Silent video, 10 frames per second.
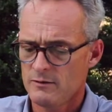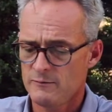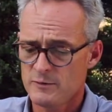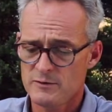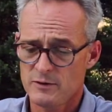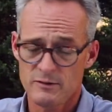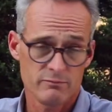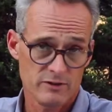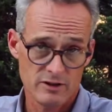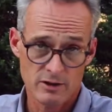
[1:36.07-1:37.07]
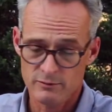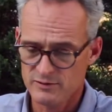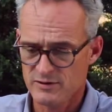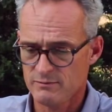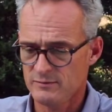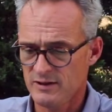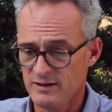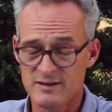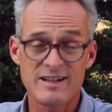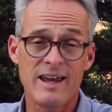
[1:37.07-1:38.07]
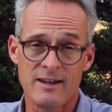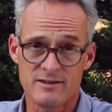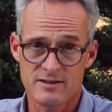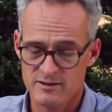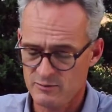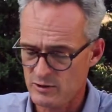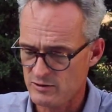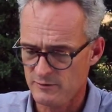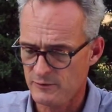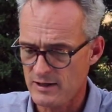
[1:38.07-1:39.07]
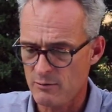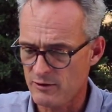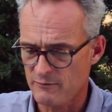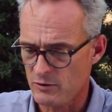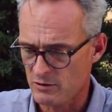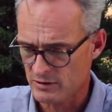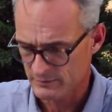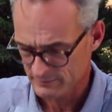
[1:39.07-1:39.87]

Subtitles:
First of all, the color is intense, especially for Cabernet Franc.